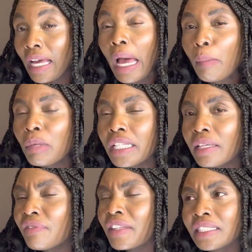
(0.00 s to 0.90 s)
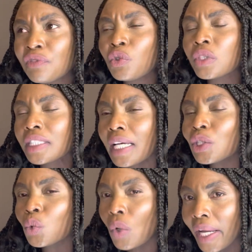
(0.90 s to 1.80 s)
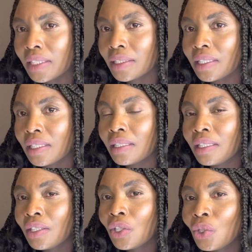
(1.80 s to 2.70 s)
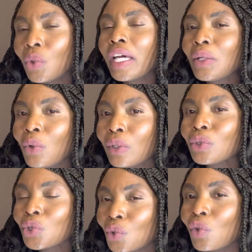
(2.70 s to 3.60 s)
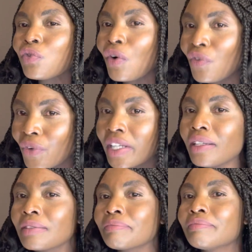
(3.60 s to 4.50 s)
I believe that if you search wisely, you can go to school for free.